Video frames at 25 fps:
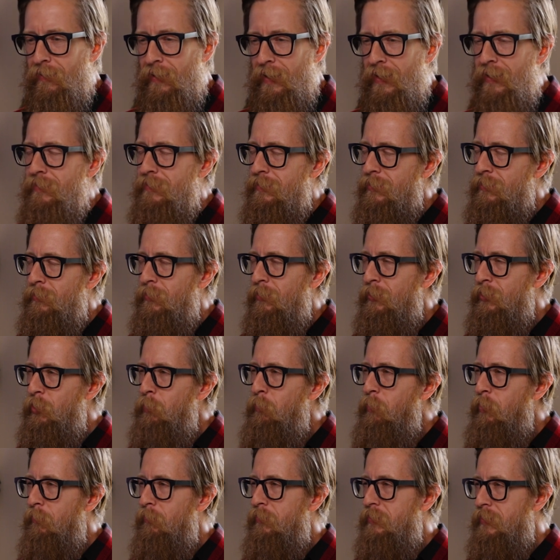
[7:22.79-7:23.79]
"Hey, dude, are you
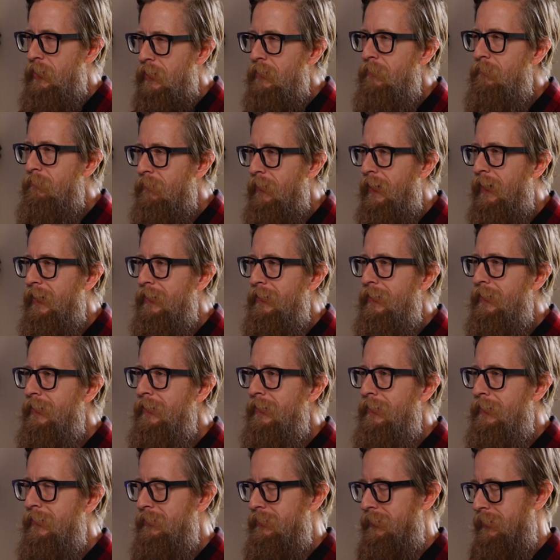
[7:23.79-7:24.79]
pretend
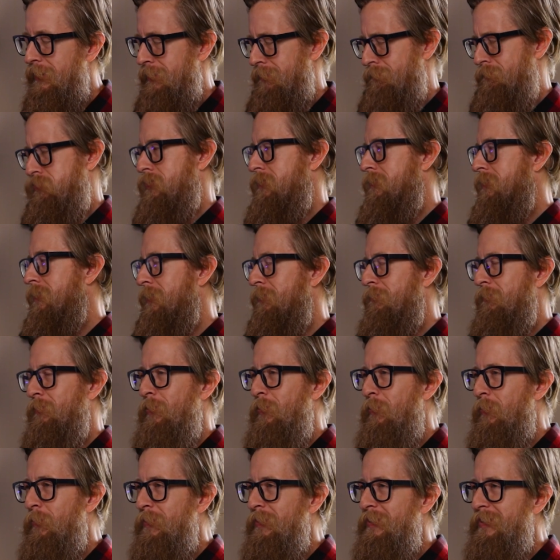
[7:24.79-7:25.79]
fighting?" He's like, "Of
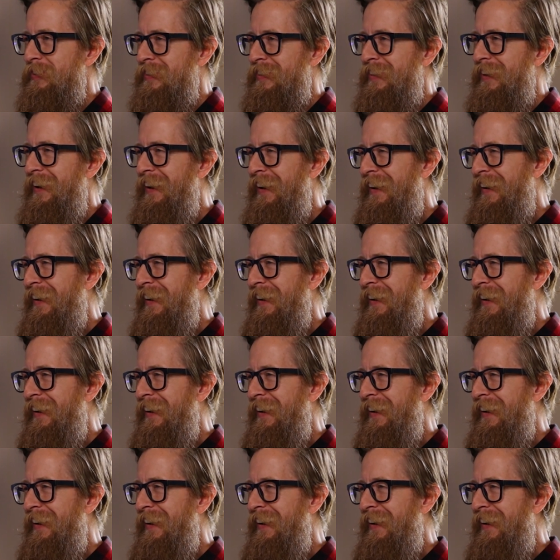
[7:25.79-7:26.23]
course."